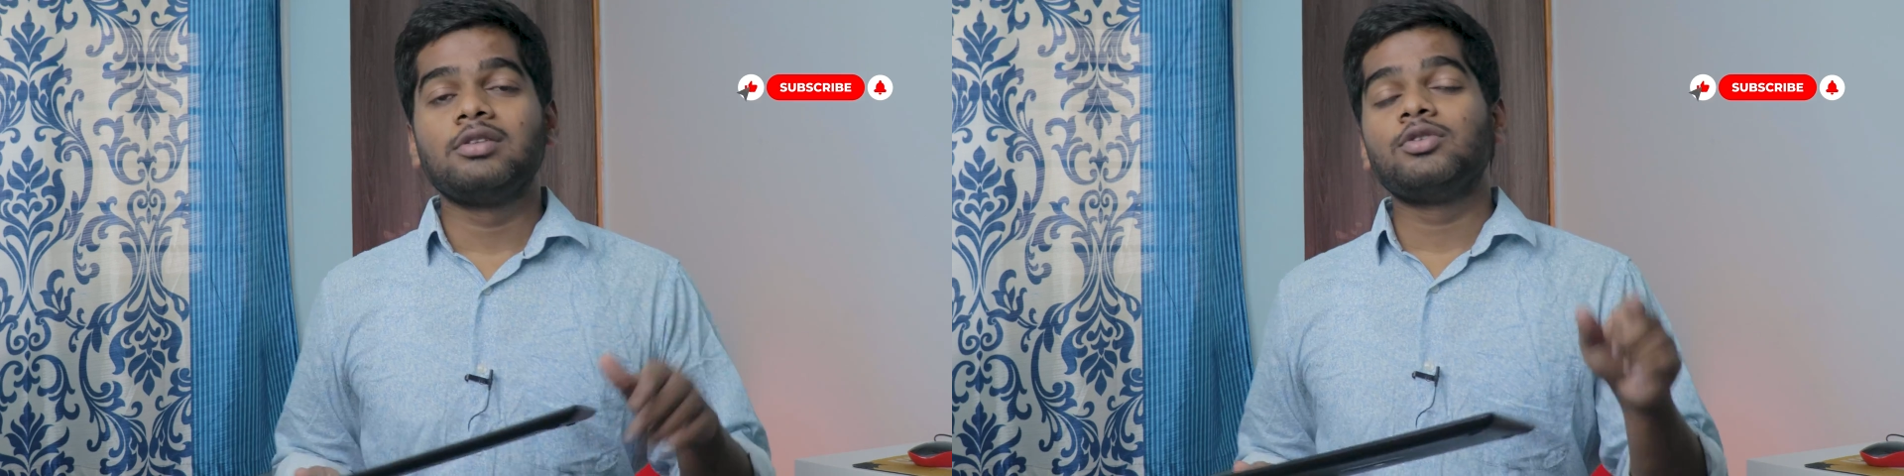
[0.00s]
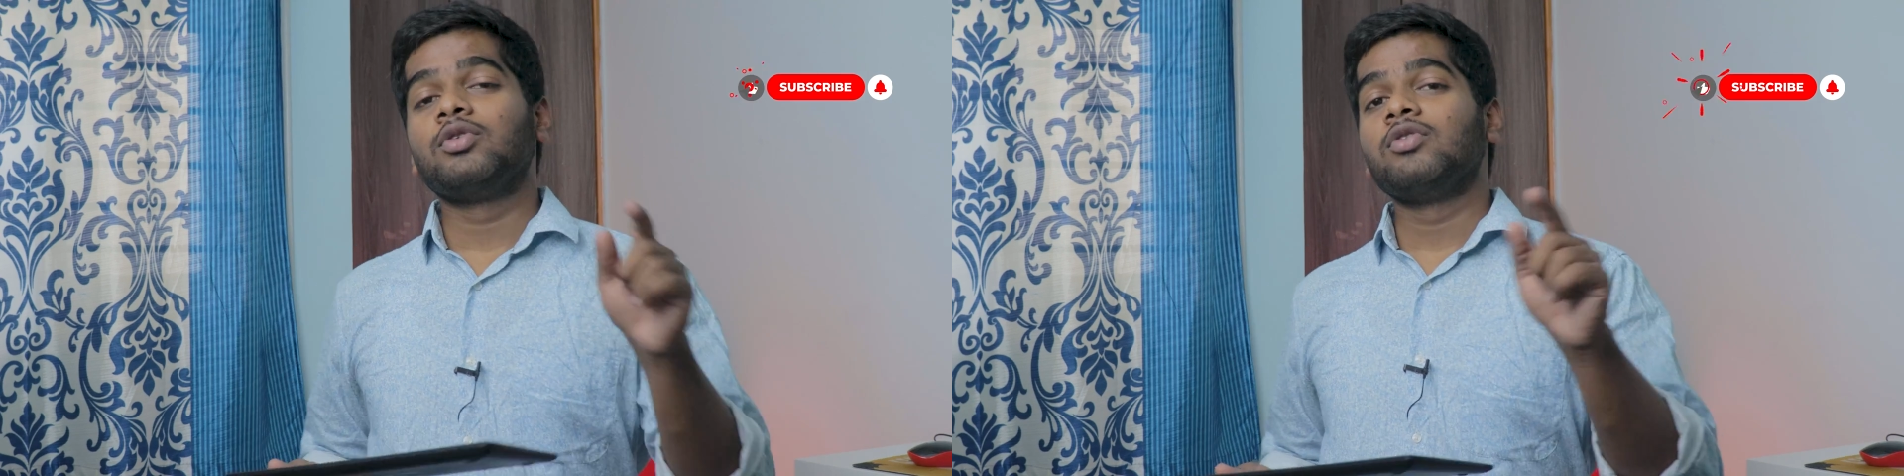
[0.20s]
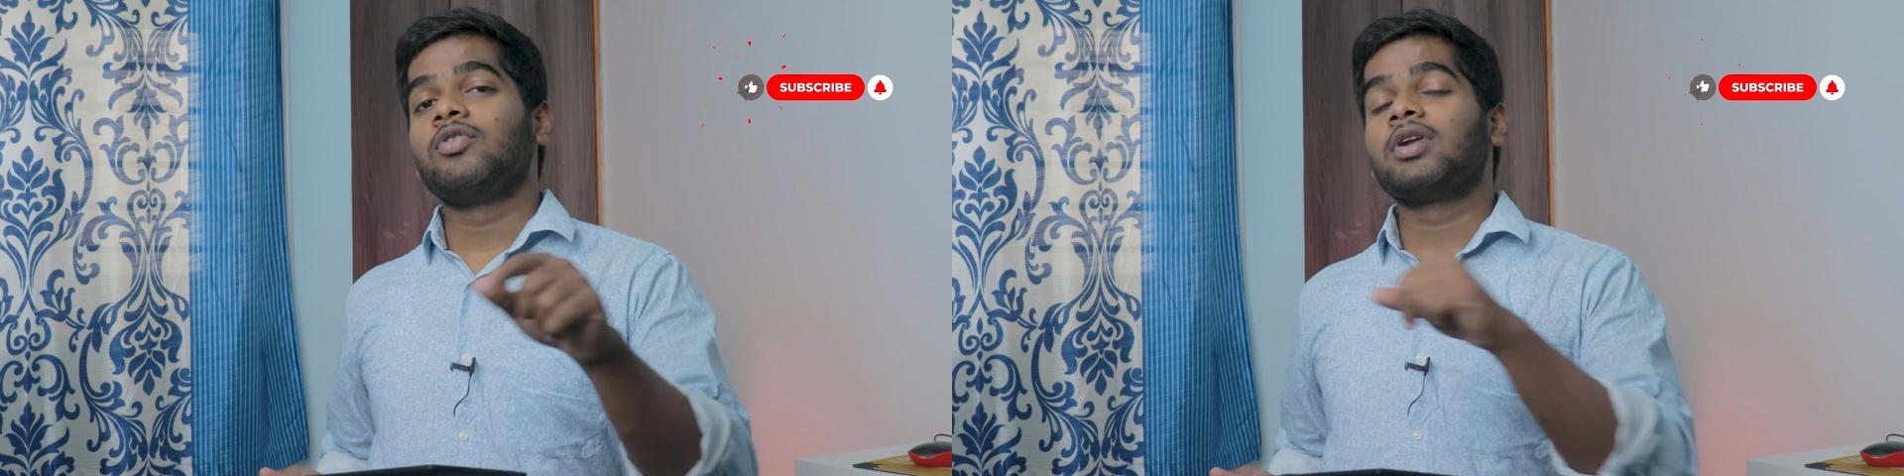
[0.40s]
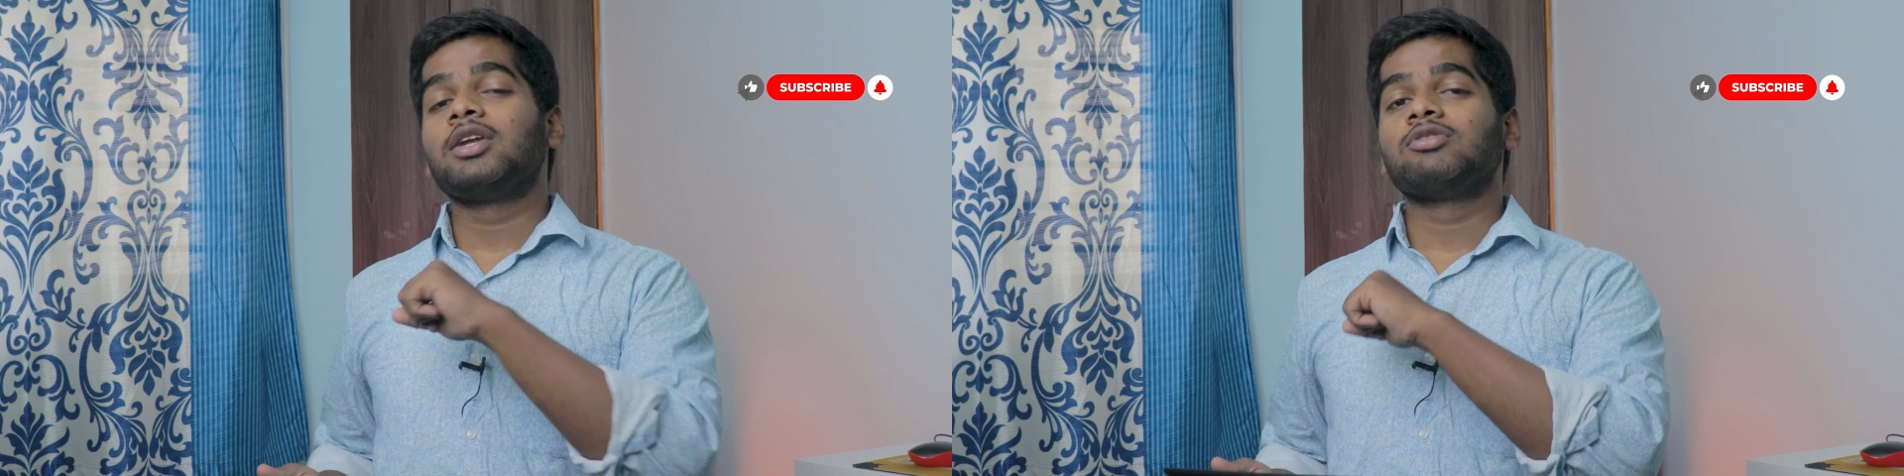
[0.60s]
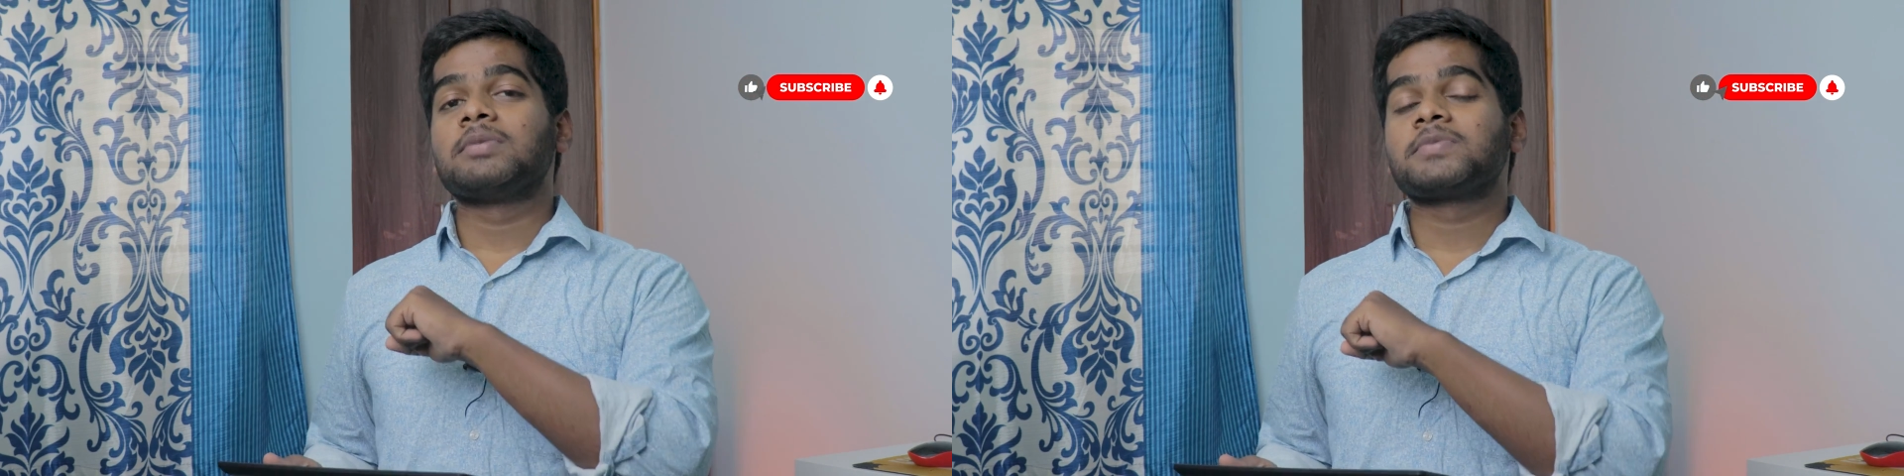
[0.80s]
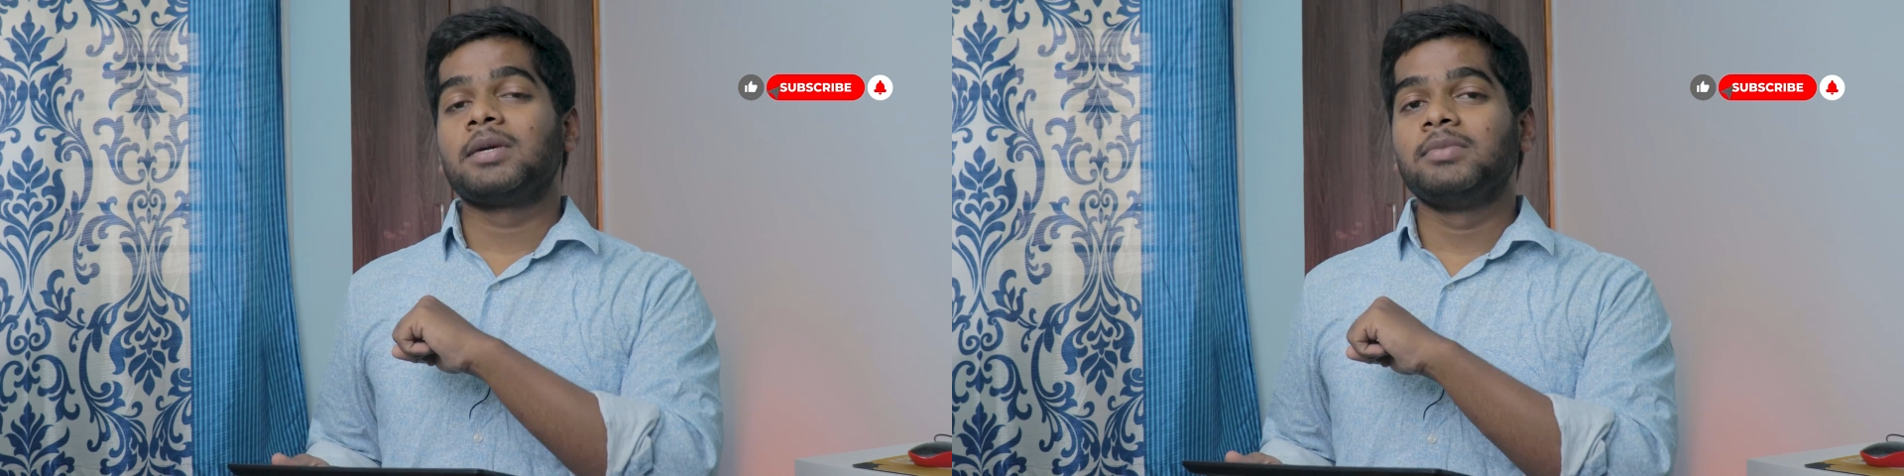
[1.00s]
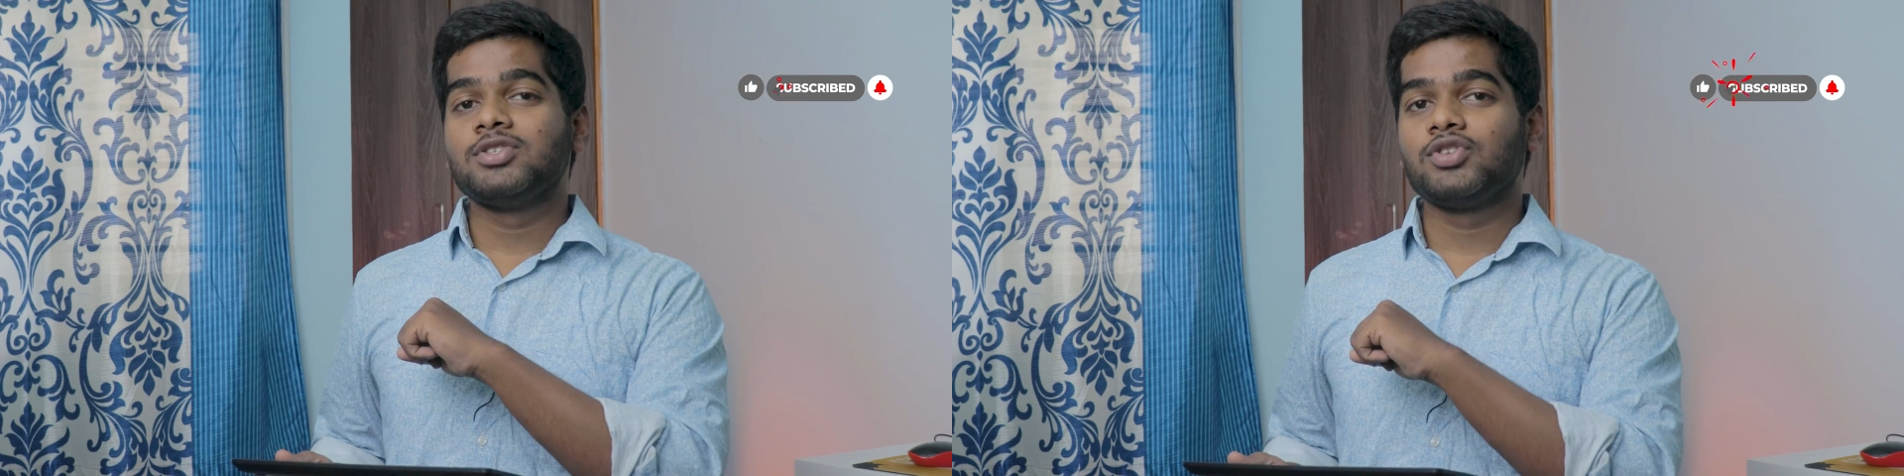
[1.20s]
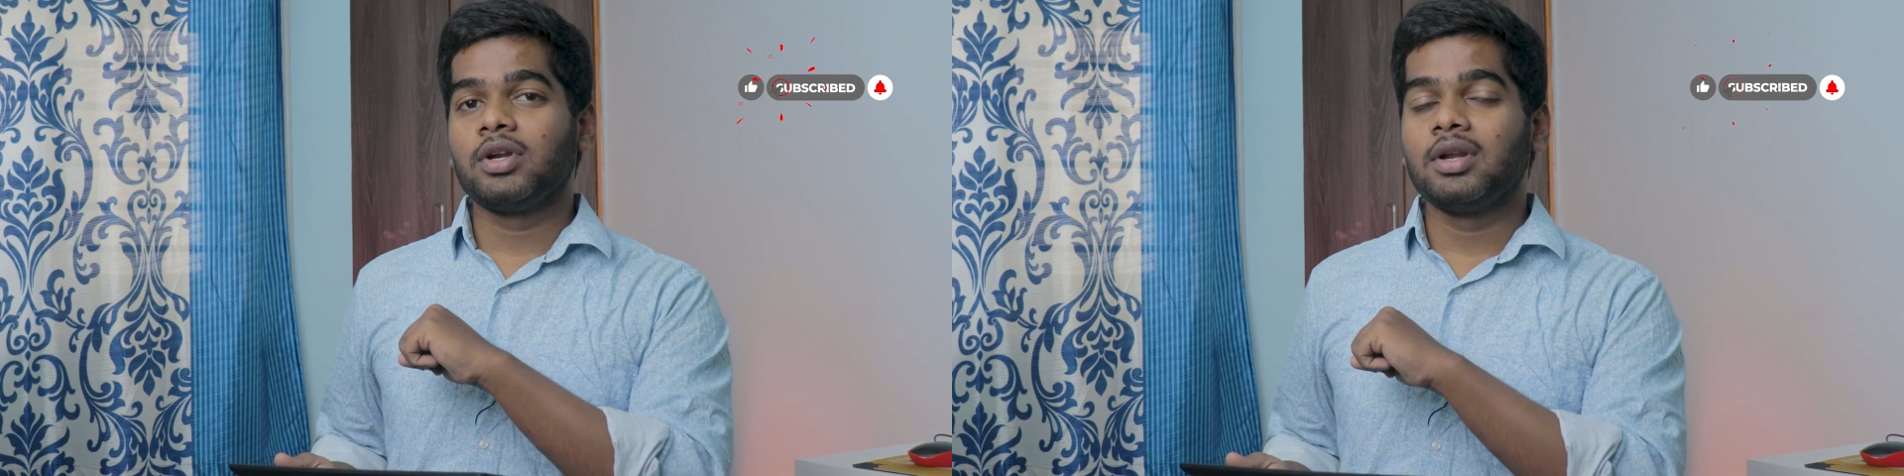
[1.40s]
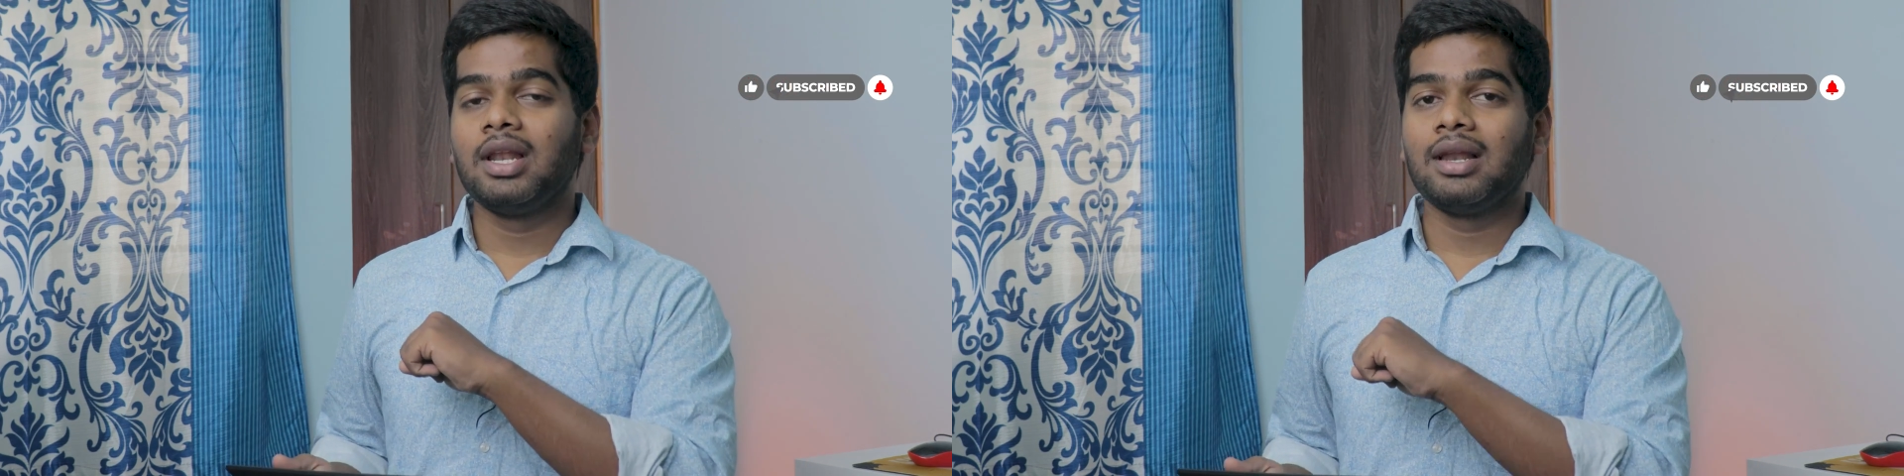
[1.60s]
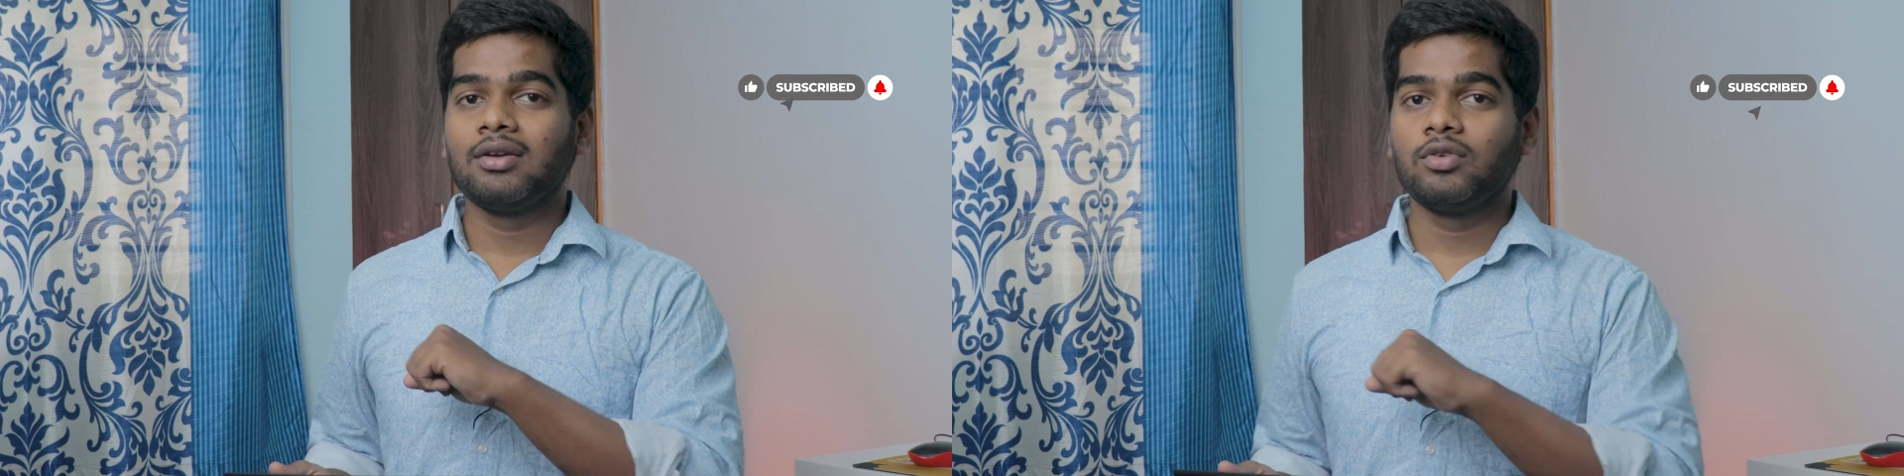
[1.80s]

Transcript: Also, don't forget to subscribe this channel